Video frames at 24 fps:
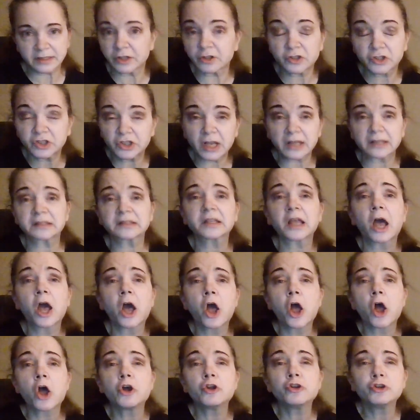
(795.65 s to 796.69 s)
There's just
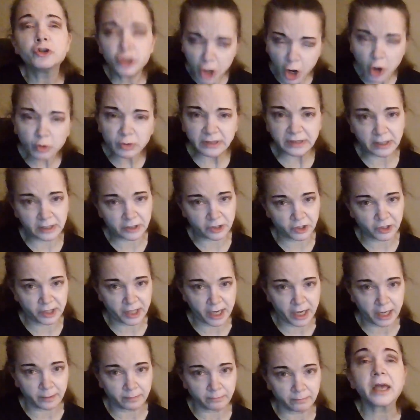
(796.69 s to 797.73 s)
no such
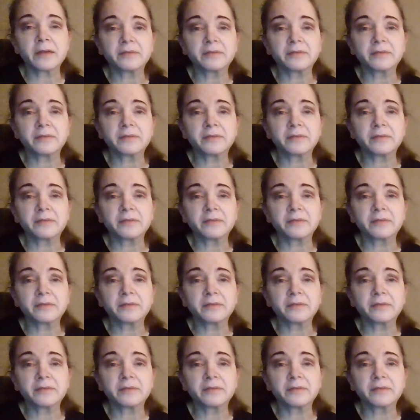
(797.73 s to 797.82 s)
thing.